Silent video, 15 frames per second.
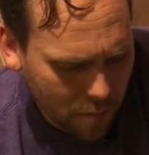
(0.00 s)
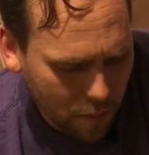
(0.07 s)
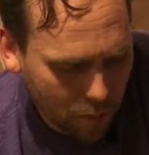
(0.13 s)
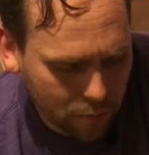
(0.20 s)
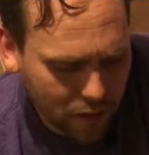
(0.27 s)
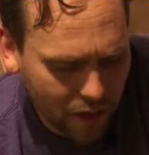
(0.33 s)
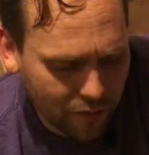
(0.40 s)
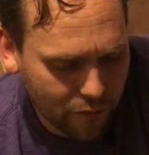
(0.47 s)

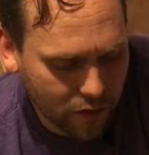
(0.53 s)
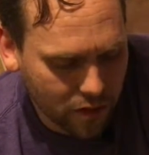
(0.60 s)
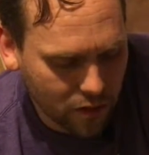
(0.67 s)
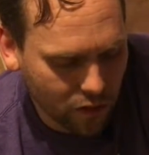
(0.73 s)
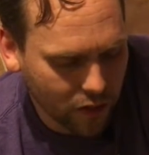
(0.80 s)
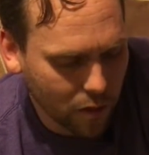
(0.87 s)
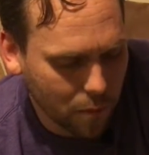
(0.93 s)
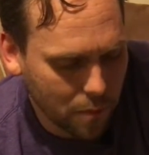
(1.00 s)
I'm definitely
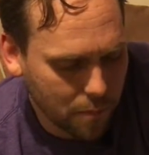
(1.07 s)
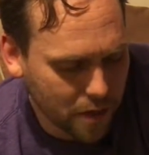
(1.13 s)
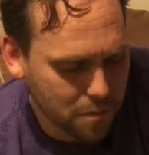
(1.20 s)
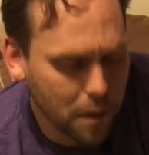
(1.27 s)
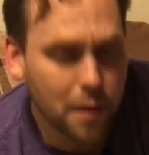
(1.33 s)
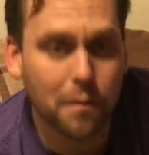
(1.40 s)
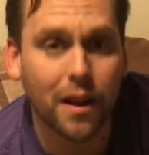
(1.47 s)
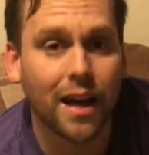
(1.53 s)
not. There'll be
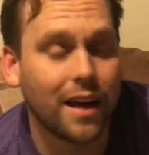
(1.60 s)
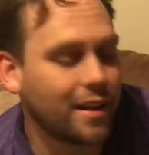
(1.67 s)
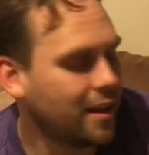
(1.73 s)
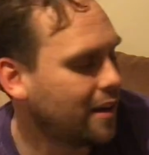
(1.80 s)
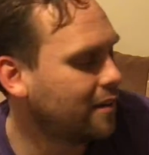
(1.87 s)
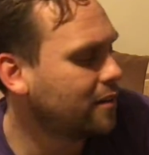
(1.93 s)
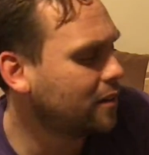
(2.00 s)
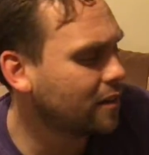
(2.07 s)
best people out
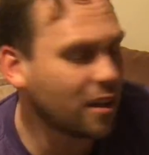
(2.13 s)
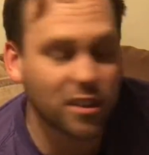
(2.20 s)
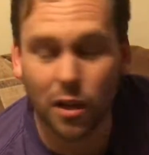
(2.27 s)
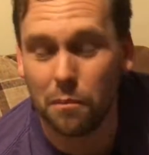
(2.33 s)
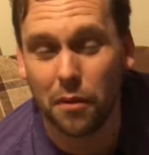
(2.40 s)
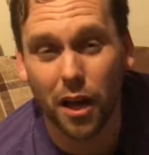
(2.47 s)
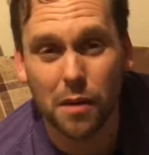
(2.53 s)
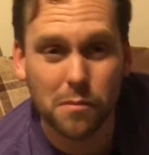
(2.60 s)
there, and I
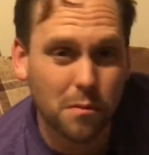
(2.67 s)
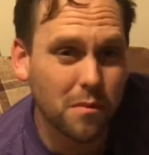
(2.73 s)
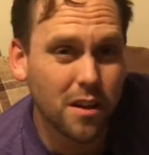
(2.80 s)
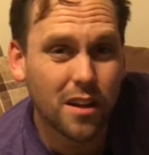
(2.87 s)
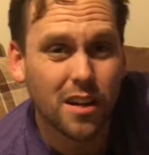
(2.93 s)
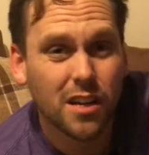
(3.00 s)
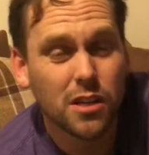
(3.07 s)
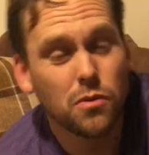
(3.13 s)
don't blame them.
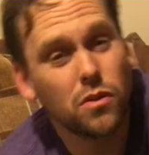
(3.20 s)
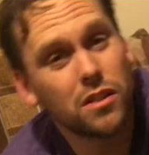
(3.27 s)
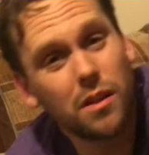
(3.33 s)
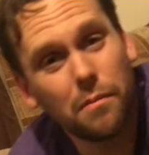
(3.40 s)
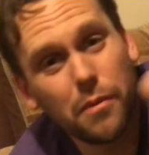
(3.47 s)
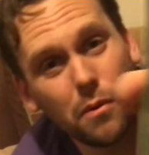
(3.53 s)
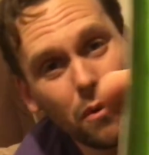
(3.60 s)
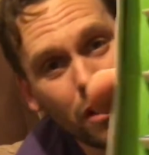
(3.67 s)
It's what
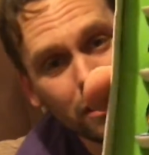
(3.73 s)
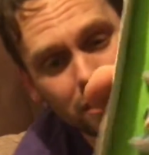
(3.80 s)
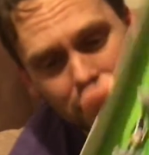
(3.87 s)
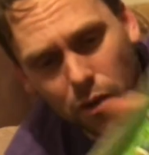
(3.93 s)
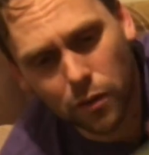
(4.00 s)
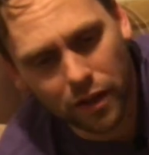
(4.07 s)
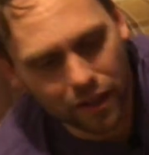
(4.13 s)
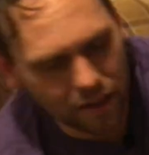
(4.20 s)
some people like to
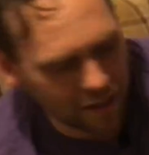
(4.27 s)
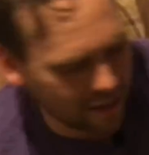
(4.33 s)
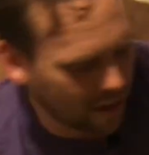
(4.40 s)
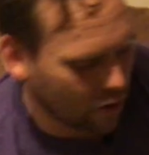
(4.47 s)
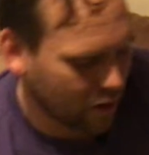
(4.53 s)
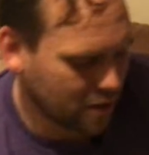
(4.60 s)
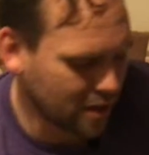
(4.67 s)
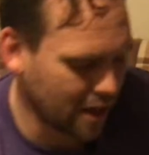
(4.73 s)
do when they collect. They
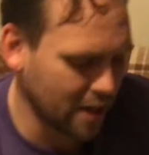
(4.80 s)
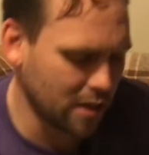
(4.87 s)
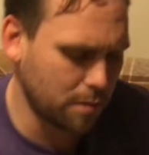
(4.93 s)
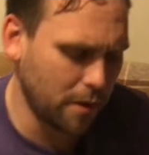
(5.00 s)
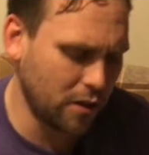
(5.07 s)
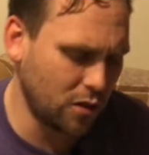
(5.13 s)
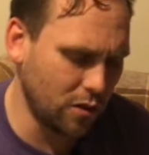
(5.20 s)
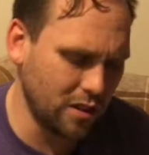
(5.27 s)
like to get a
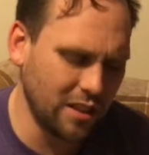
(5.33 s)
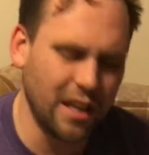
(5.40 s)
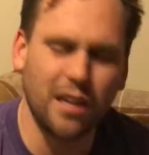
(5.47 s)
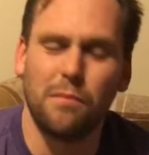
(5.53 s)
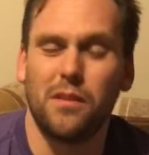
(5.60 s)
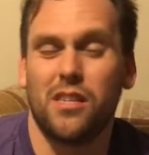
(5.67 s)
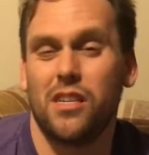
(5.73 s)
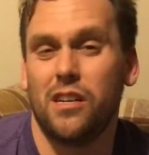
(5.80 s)
special. You can get
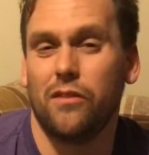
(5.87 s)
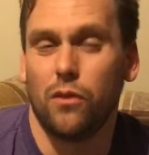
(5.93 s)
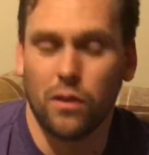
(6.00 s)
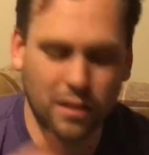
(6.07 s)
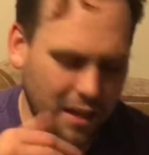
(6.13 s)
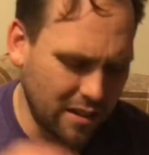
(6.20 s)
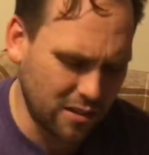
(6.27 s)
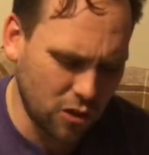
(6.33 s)
a material
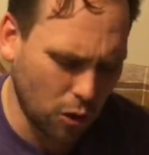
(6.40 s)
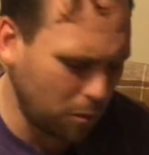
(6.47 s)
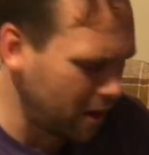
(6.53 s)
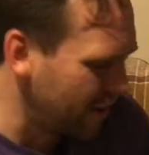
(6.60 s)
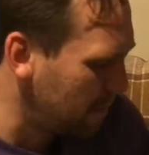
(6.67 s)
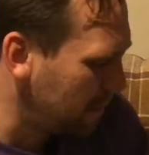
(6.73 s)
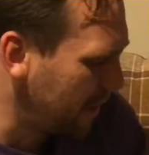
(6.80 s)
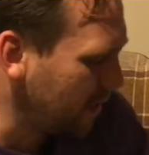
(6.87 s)
that takes the top
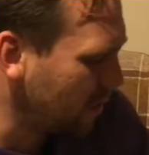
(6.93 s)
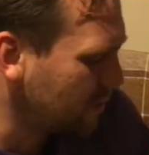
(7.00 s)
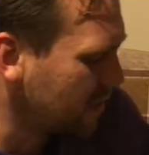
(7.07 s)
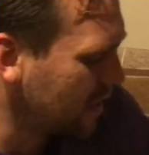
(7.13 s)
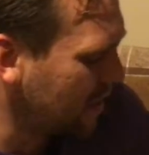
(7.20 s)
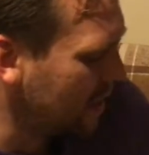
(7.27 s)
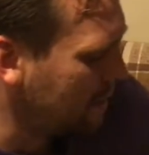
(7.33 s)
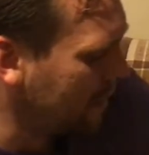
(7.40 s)
layer of paint off so
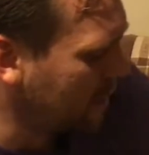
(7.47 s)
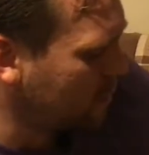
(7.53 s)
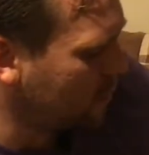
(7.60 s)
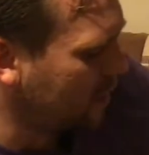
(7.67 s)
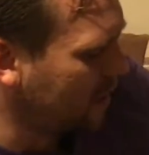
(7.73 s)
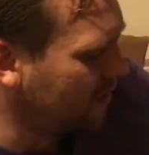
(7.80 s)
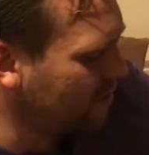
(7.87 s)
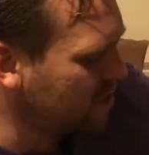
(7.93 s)
they can get back to
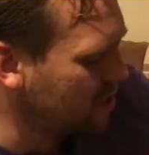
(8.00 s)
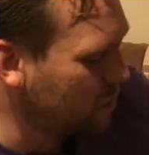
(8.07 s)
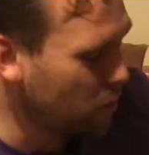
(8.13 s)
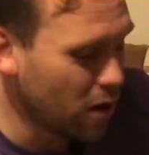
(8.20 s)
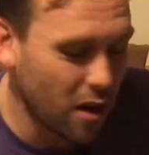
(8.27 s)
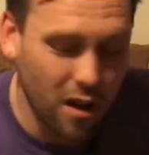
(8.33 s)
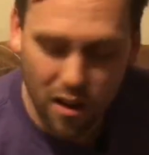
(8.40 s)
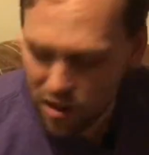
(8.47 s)
where they originally
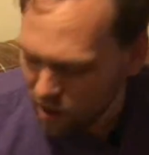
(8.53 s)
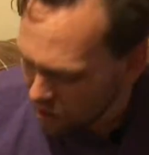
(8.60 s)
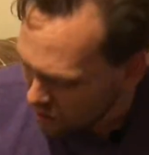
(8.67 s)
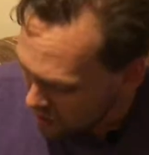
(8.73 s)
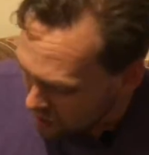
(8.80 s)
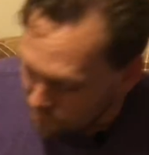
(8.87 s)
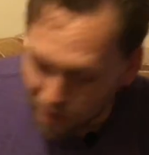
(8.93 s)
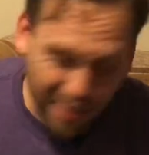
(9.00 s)
were.
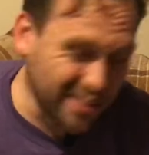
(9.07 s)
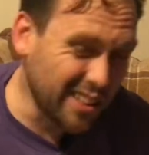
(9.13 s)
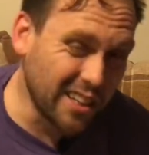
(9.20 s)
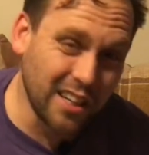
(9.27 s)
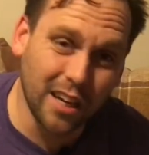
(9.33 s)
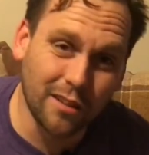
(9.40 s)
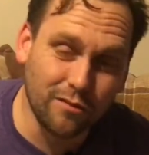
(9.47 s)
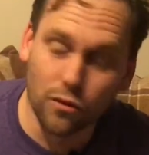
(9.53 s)
If I did
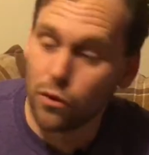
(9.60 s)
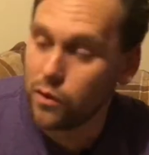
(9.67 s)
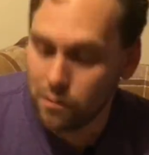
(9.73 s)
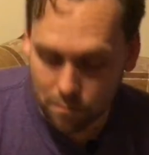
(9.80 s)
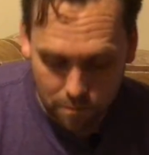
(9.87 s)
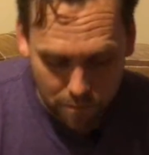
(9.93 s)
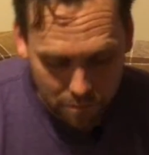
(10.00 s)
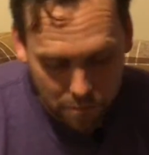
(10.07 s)
it, I'd ruin
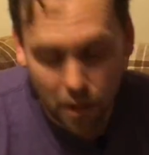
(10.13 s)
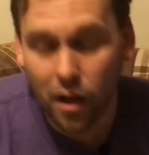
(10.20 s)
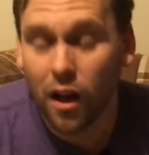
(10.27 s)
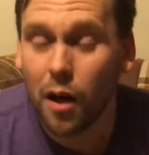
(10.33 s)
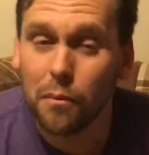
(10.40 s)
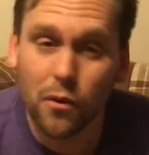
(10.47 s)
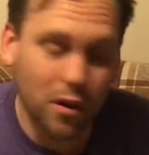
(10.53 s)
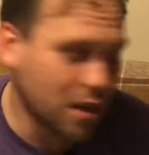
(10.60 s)
them. But
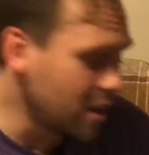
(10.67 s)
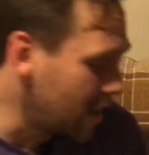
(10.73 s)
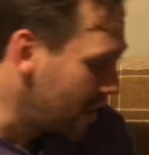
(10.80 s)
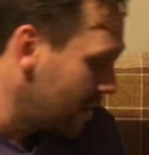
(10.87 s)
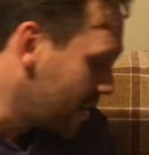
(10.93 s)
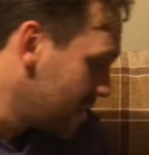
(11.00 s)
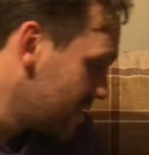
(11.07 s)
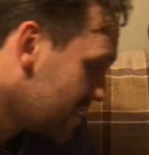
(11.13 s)
I'm not
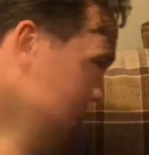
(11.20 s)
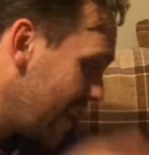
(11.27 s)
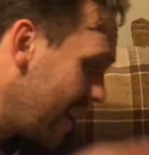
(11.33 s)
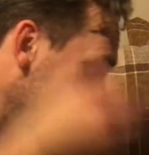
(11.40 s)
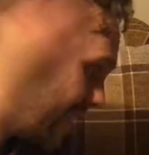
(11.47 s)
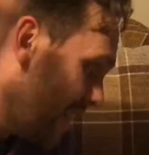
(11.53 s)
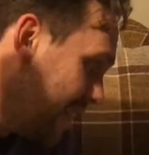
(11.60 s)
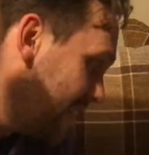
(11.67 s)
gonna, because
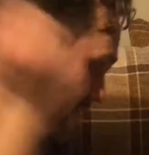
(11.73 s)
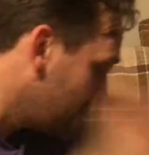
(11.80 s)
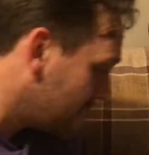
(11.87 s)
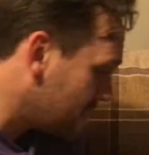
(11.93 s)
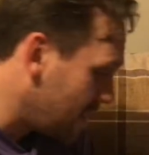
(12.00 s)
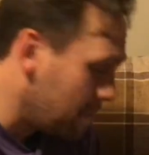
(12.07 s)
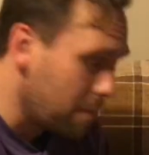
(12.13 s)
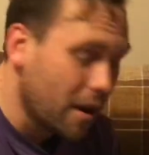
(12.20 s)
that
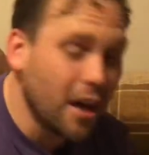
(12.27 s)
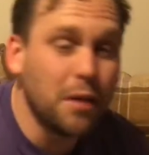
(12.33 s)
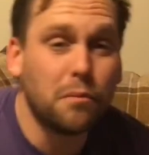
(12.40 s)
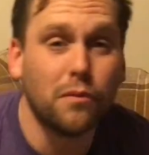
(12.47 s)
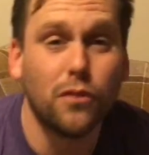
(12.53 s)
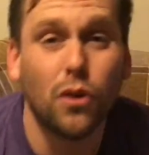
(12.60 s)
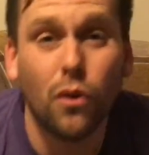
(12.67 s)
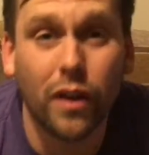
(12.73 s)
is a play
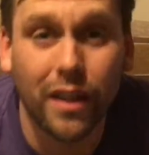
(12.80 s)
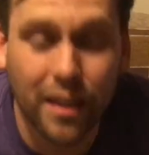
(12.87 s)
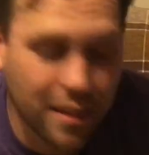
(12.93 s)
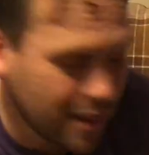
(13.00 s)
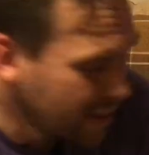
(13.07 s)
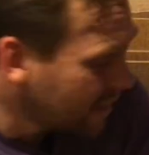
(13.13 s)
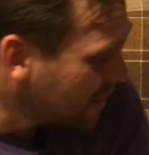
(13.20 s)
with toy.